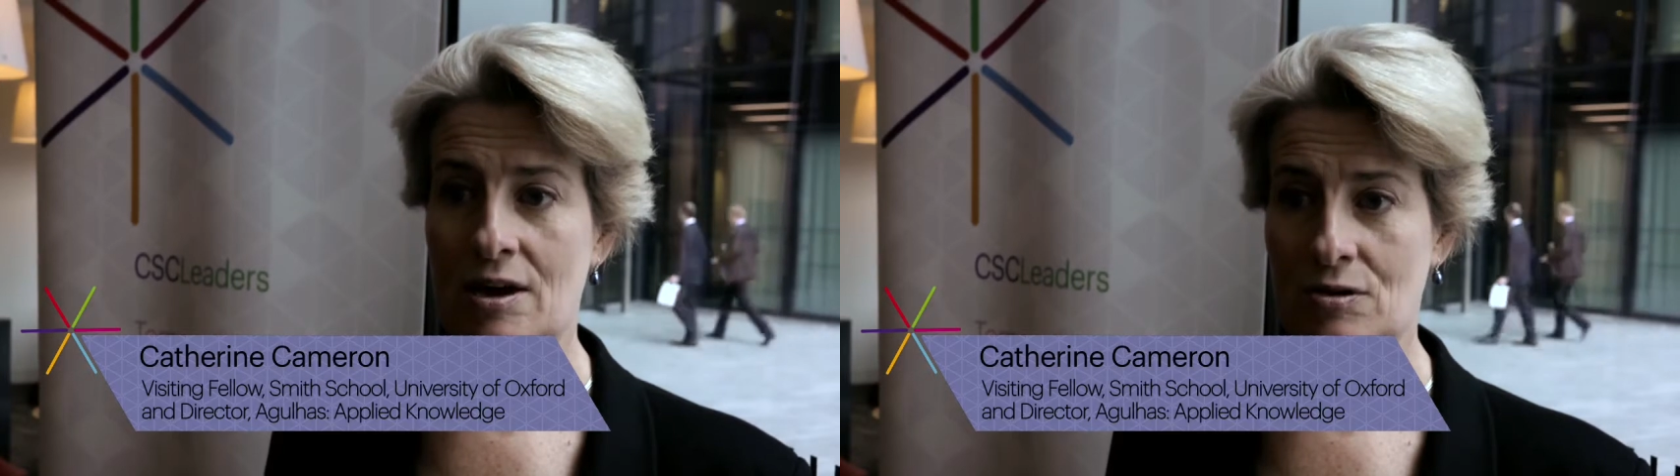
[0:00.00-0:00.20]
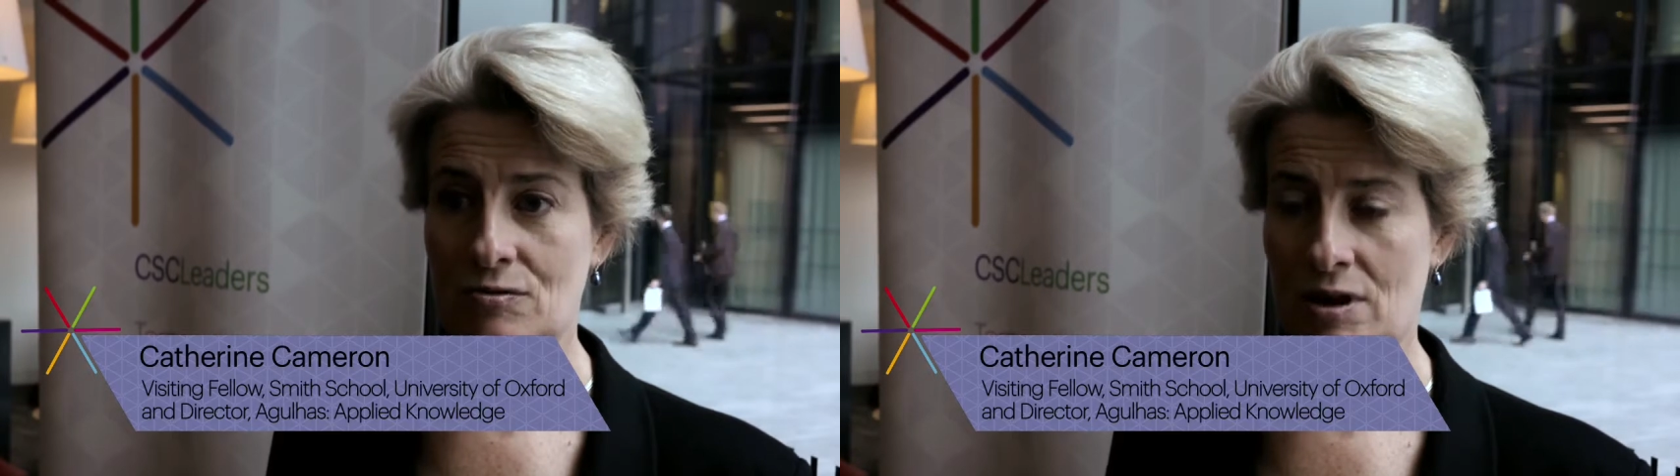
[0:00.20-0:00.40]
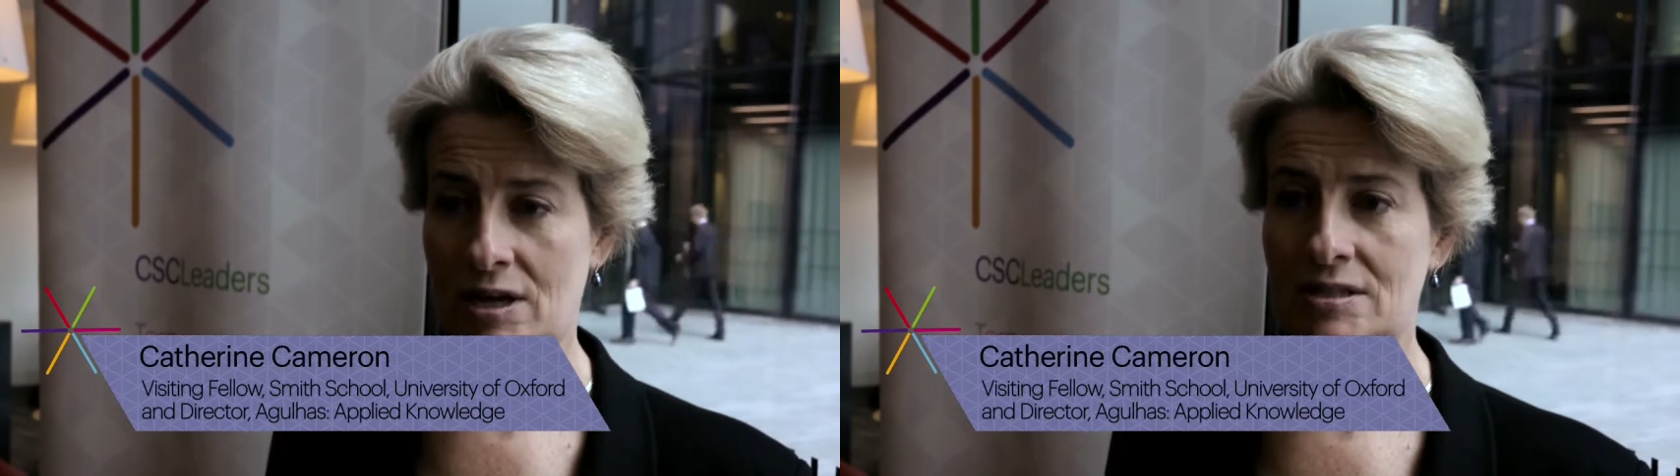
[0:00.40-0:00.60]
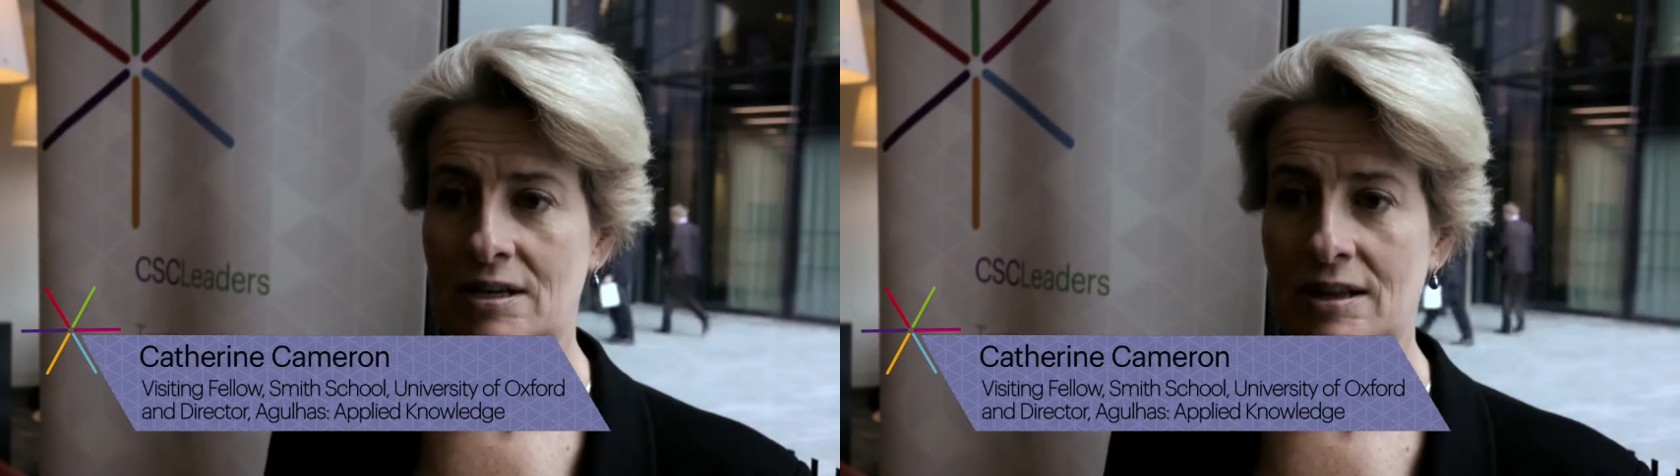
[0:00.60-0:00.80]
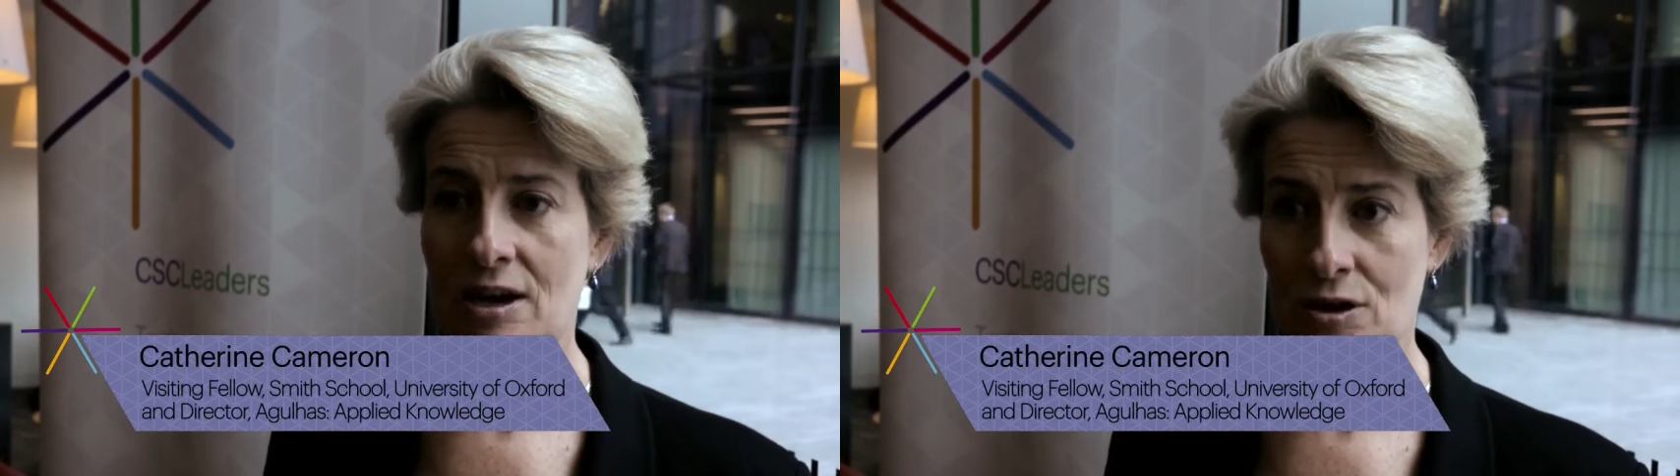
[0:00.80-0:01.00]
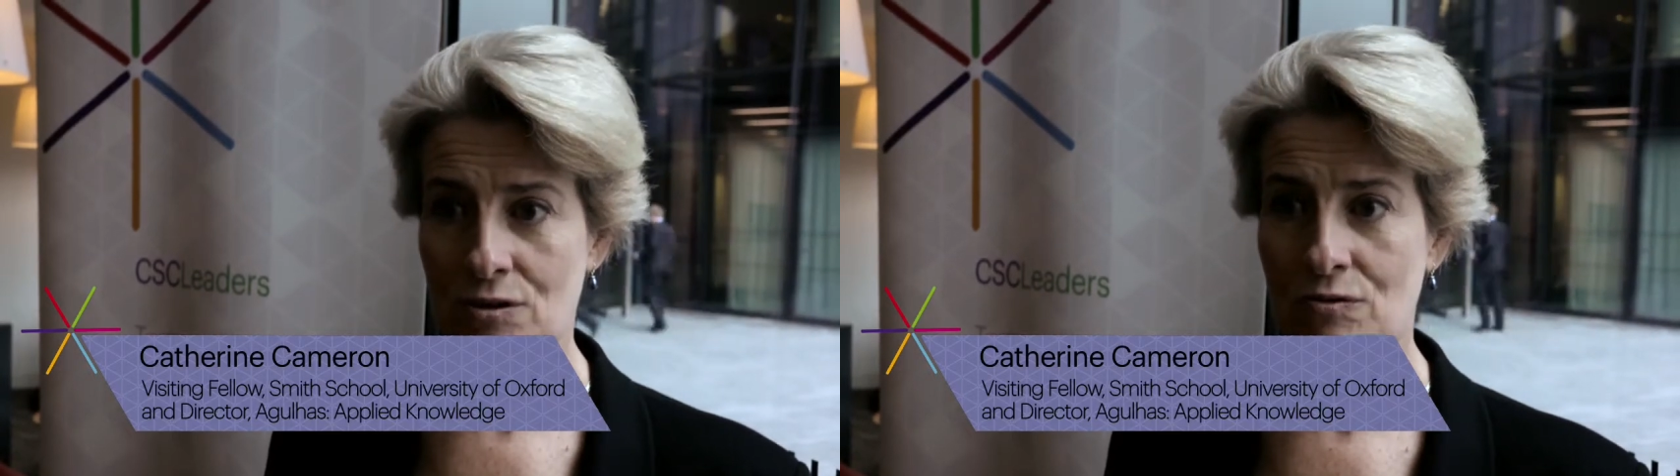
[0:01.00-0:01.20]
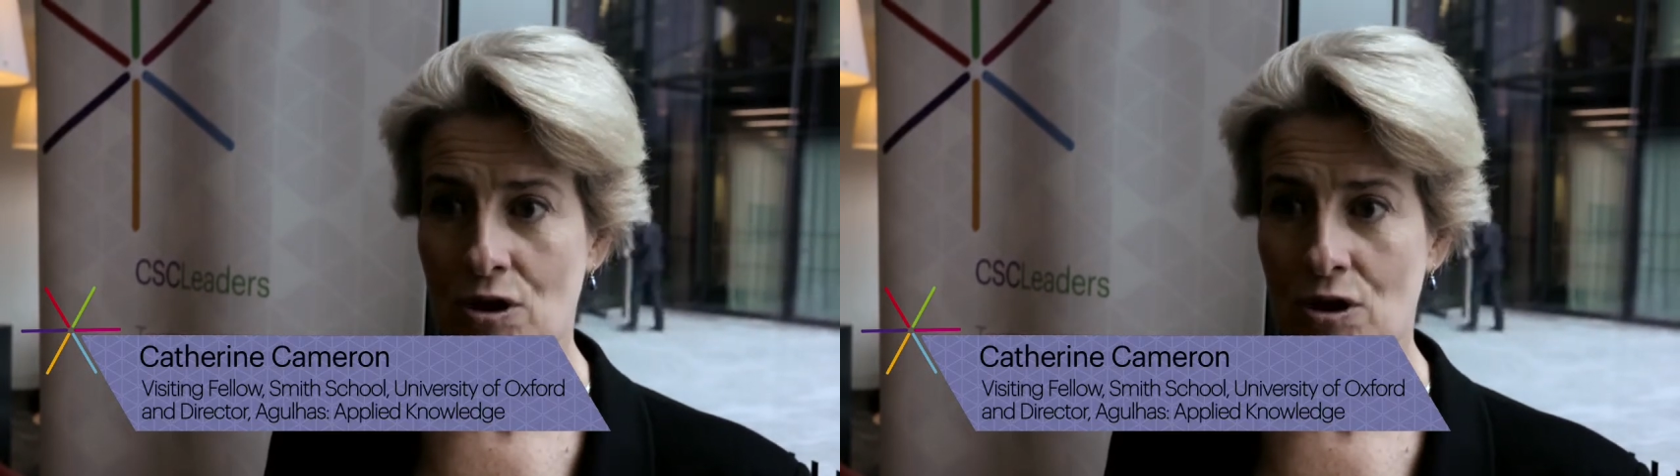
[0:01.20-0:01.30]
own right and in their own